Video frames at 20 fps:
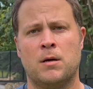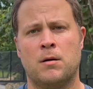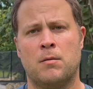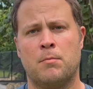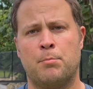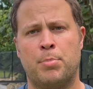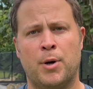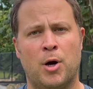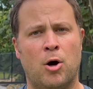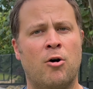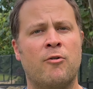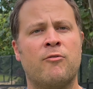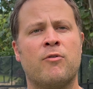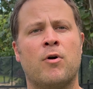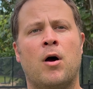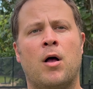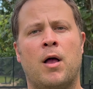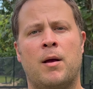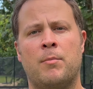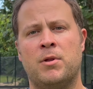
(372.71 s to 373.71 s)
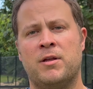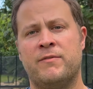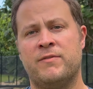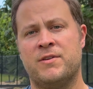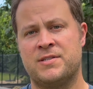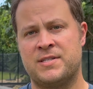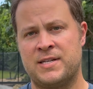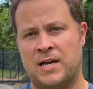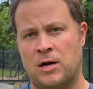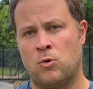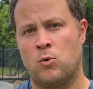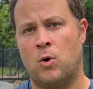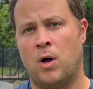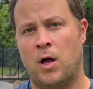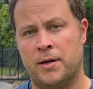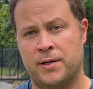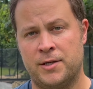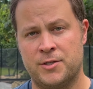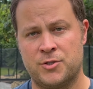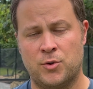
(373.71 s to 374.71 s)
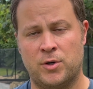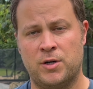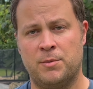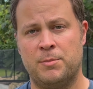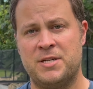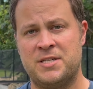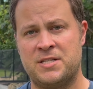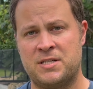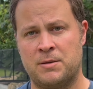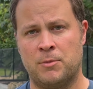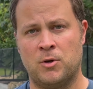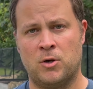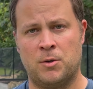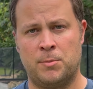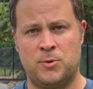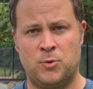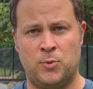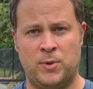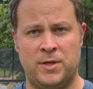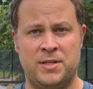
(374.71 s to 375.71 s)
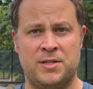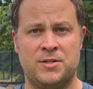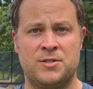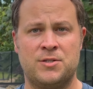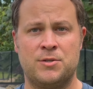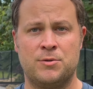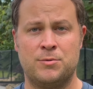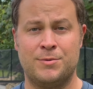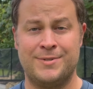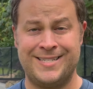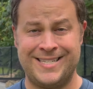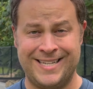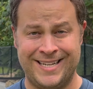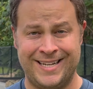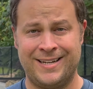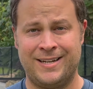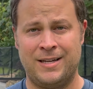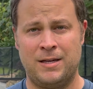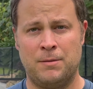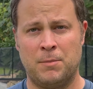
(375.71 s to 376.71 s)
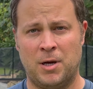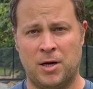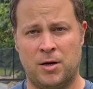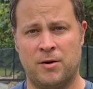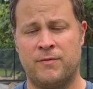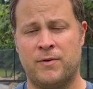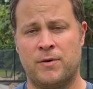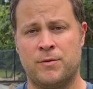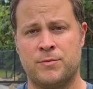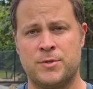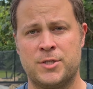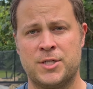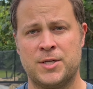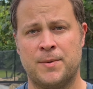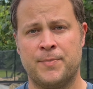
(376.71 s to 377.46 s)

But overall, I believe the sound quality is going to be similar between these two Deity microphones.